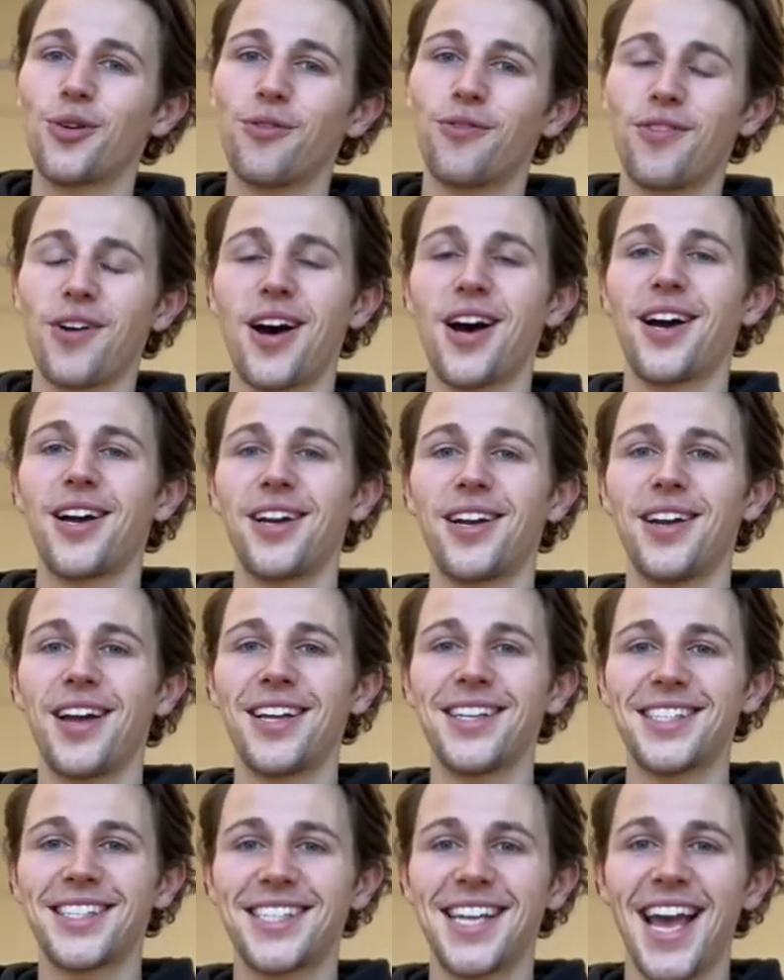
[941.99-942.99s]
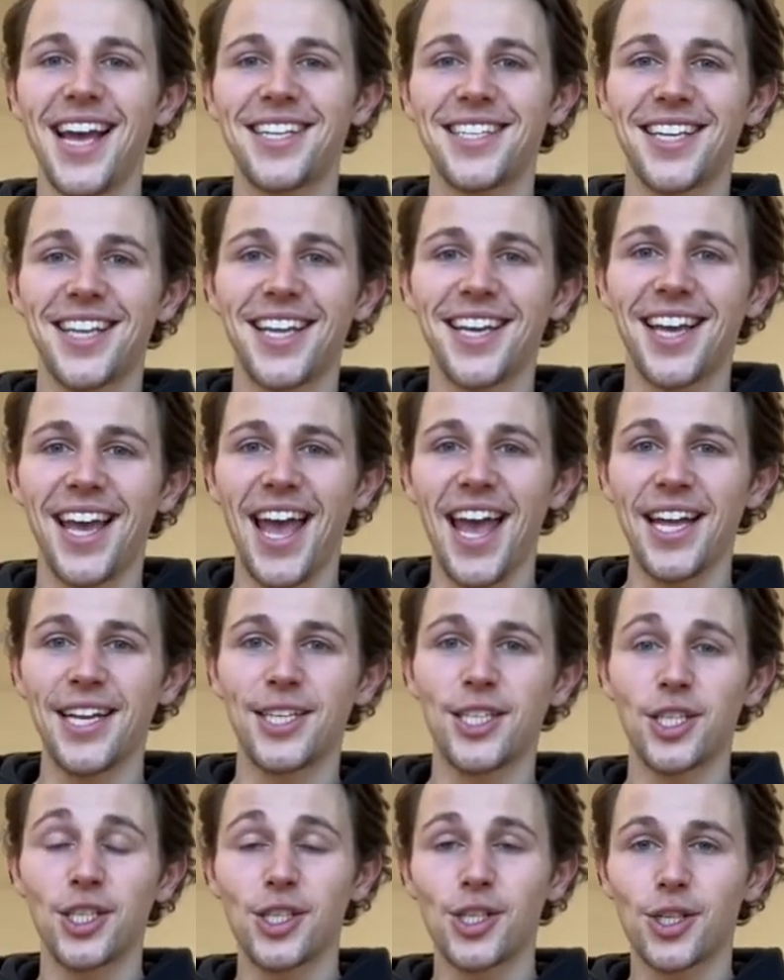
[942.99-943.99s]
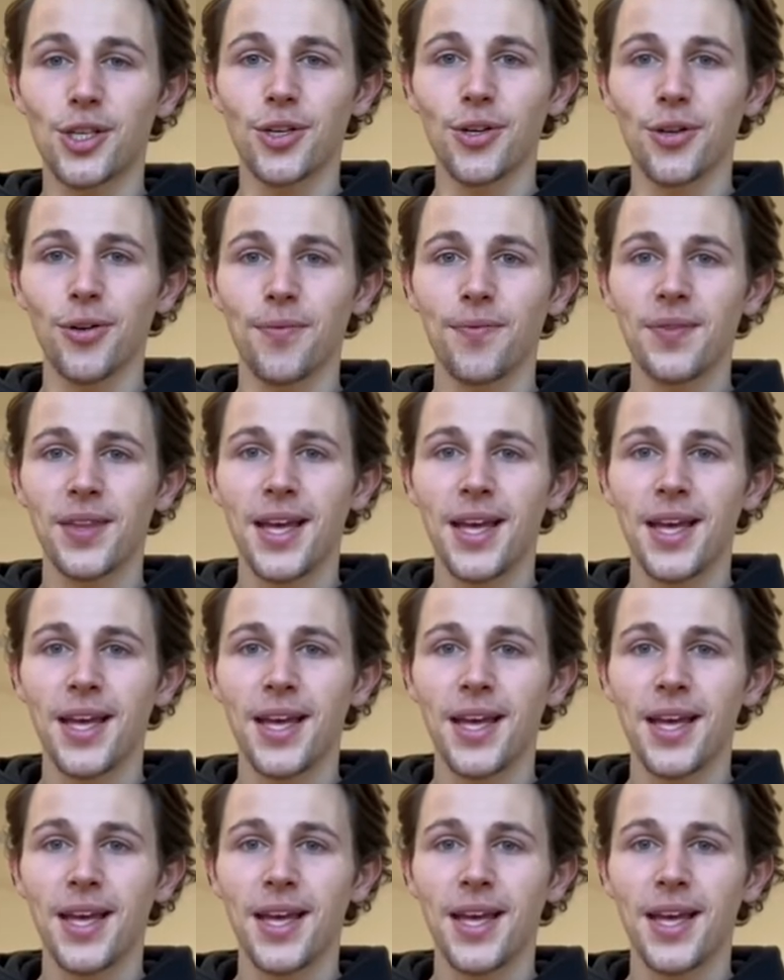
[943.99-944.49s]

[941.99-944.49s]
far in settling into school.